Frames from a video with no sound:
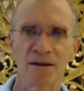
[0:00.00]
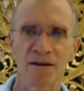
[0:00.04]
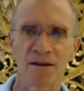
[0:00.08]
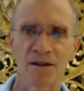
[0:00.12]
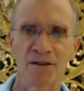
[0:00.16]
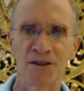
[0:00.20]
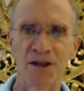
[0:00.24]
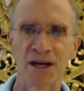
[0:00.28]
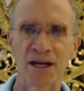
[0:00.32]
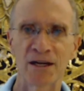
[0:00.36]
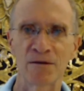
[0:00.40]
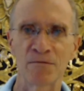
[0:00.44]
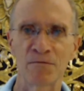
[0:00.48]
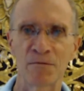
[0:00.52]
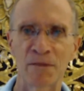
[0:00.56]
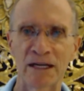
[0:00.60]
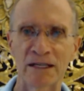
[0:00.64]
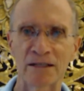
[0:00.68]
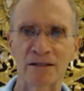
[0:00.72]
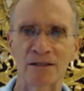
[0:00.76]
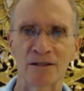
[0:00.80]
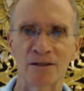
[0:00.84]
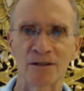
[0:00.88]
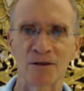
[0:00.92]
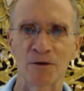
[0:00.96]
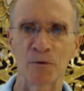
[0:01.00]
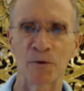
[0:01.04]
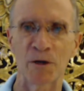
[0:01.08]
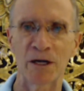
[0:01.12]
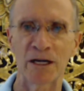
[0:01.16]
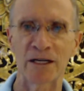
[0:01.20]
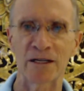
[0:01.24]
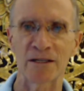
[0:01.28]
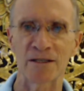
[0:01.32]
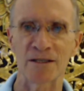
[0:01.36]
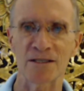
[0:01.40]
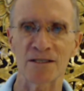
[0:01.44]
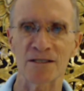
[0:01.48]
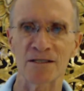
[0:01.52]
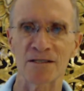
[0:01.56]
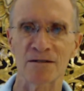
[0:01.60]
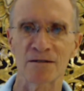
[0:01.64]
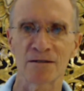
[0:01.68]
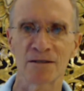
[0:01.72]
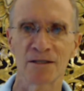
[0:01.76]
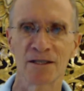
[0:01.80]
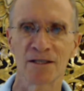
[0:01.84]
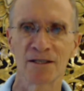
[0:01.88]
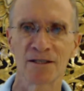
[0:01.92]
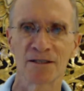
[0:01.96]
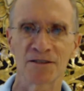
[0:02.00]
then mental awareness,